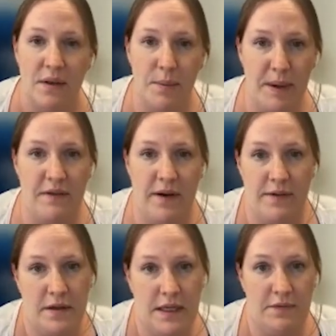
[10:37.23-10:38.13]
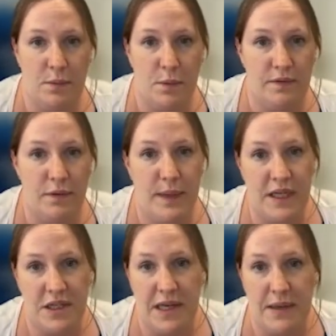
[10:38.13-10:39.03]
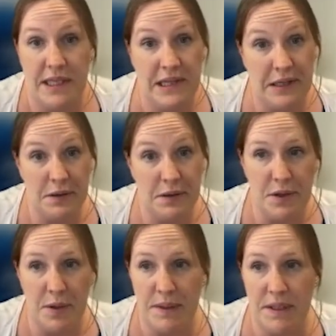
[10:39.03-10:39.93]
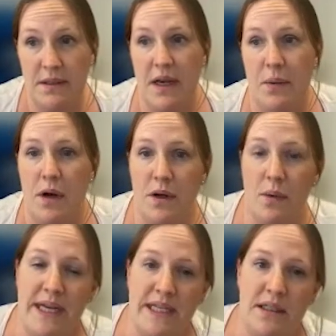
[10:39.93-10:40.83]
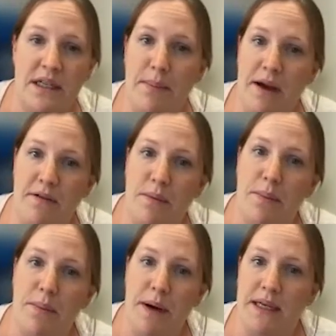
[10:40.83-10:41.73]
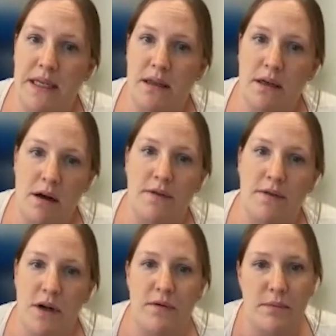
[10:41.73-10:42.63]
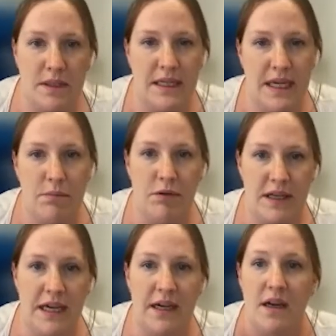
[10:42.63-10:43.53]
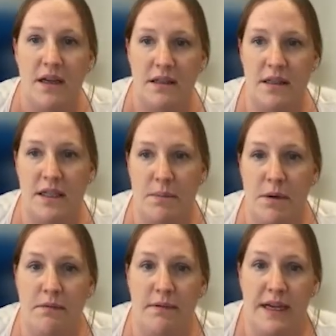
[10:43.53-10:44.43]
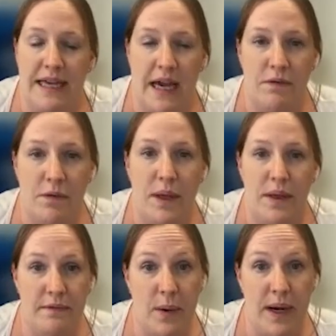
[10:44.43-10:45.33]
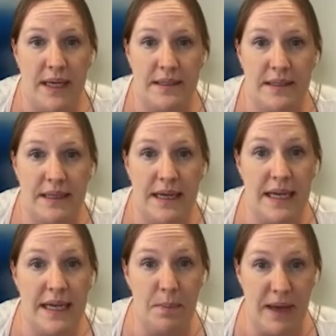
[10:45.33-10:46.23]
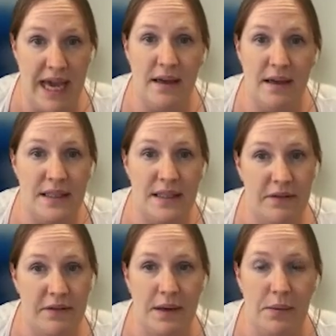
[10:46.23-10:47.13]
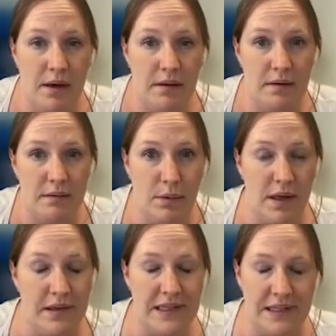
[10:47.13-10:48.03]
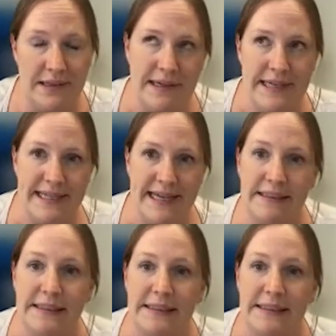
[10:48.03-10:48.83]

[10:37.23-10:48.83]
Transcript: The benefit of asking for more information, though, is that the clock stops. So while you're waiting to hear back from the person, the kind of time frame doesn't keep running. So this can be really helpful when the request is big, and definitely worth utilising.